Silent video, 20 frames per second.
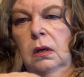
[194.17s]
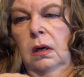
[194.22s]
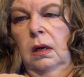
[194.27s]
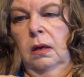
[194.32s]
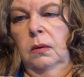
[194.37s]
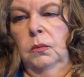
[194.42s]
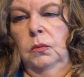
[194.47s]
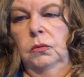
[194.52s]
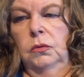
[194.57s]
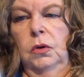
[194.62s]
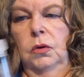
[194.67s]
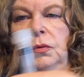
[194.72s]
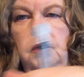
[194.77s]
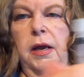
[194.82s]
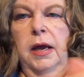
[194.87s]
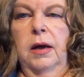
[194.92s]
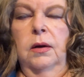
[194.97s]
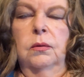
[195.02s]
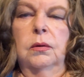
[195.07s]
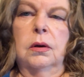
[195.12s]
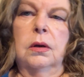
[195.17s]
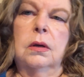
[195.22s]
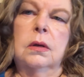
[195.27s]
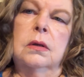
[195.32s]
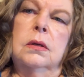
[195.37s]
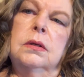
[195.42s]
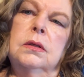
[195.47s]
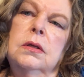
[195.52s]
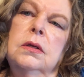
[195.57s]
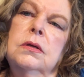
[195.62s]
I will no doubt
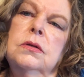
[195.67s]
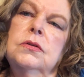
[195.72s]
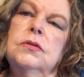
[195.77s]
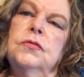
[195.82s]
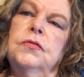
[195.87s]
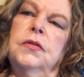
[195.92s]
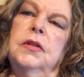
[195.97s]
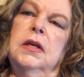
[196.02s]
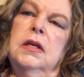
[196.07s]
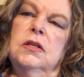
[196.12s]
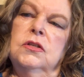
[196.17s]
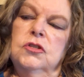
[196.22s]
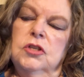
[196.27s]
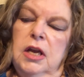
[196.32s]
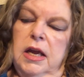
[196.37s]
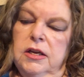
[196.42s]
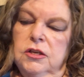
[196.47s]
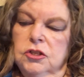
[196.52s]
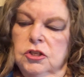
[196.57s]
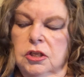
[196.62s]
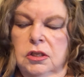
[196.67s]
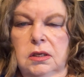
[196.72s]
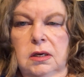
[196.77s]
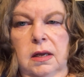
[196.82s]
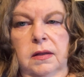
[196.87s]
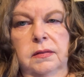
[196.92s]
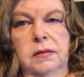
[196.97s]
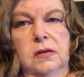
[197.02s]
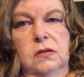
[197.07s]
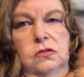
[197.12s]
use for the injection
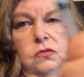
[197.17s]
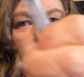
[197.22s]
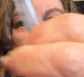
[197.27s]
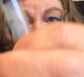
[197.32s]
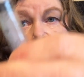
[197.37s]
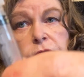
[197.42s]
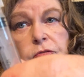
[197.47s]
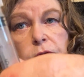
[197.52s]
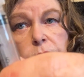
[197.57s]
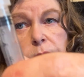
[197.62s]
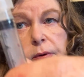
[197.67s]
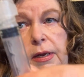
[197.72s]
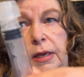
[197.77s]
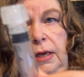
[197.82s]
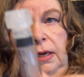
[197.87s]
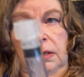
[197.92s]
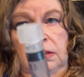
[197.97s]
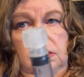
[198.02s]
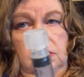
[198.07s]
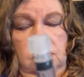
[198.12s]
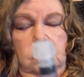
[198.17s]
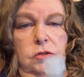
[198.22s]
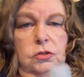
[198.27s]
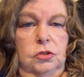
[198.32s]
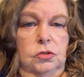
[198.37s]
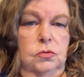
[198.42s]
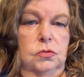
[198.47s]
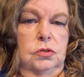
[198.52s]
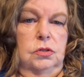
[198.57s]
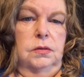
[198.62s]
and this one for
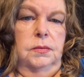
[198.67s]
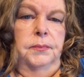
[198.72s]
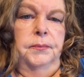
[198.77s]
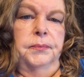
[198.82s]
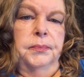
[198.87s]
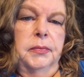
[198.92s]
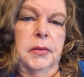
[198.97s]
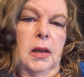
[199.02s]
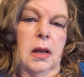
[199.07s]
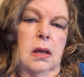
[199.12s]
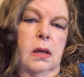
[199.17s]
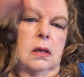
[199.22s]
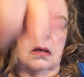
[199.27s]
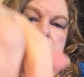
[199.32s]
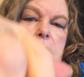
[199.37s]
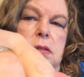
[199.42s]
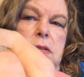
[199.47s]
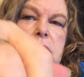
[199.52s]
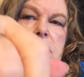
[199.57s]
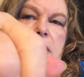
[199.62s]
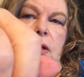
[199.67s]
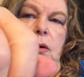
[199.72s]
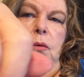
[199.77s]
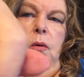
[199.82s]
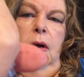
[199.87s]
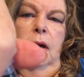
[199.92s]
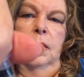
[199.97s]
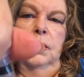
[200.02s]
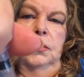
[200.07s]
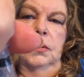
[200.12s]
reconstitution. So
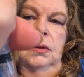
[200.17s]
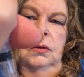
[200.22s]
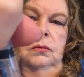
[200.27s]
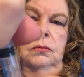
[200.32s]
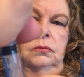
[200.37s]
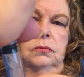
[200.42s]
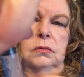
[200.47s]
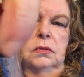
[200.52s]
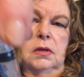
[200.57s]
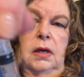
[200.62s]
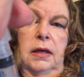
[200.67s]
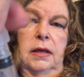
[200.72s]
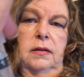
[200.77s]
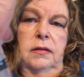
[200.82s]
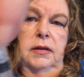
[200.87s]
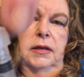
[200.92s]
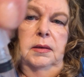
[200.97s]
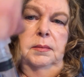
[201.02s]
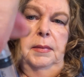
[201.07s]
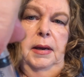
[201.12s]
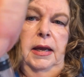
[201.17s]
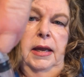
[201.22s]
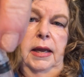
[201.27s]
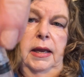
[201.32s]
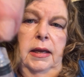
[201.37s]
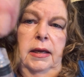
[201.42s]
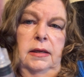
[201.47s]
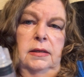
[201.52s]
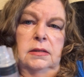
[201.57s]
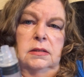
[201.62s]
I cleaned my
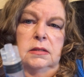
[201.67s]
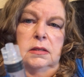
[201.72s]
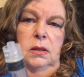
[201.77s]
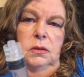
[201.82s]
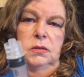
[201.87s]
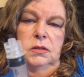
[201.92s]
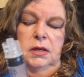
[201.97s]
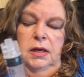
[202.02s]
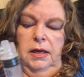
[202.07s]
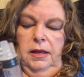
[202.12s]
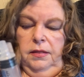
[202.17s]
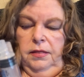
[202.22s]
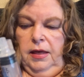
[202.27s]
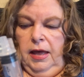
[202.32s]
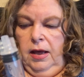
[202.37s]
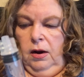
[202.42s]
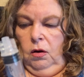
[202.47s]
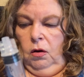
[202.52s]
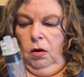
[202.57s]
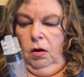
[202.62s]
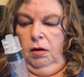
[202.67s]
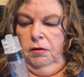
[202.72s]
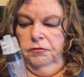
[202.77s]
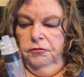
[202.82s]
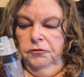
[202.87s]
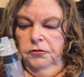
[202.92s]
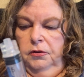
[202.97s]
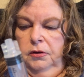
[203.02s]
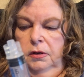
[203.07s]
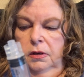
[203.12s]
hands. I'll take that
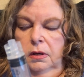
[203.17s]
off.